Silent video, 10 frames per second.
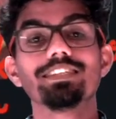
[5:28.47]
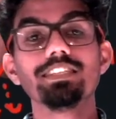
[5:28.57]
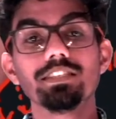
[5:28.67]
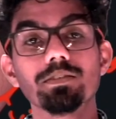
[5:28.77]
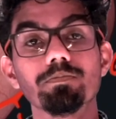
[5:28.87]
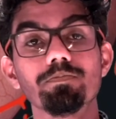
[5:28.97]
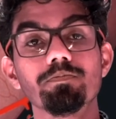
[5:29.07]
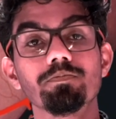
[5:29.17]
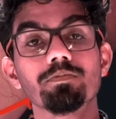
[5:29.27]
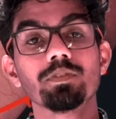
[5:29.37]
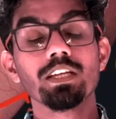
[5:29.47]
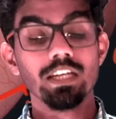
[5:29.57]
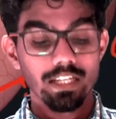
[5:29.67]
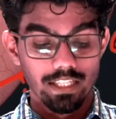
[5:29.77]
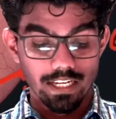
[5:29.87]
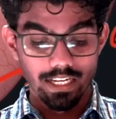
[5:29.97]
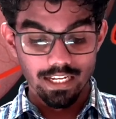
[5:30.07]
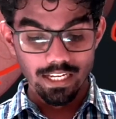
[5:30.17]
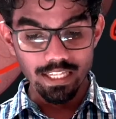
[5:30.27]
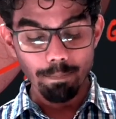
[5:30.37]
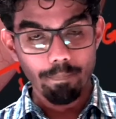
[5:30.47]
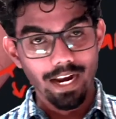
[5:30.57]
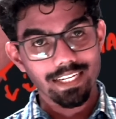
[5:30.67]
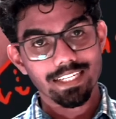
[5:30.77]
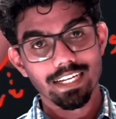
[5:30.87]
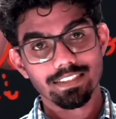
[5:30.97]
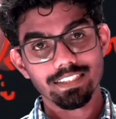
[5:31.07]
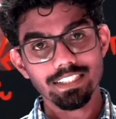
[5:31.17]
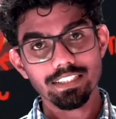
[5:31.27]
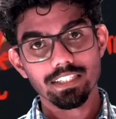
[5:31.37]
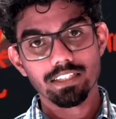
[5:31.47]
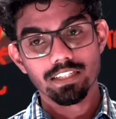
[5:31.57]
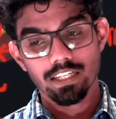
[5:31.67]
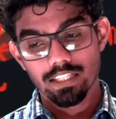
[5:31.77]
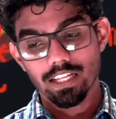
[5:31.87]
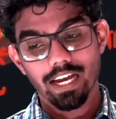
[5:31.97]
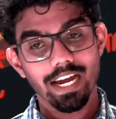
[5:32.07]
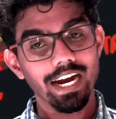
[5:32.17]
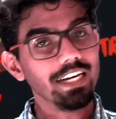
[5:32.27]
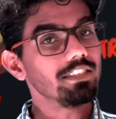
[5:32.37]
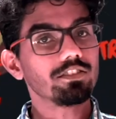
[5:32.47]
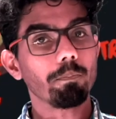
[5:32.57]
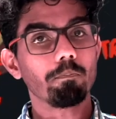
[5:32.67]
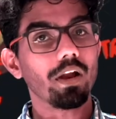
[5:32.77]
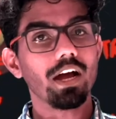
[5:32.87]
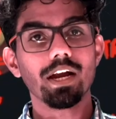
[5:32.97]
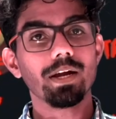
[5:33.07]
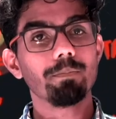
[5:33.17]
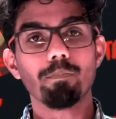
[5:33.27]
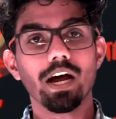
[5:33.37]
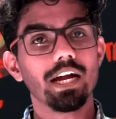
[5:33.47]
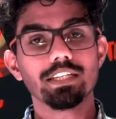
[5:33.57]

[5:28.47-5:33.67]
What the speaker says: region. In the pancreas region, the head is supplied by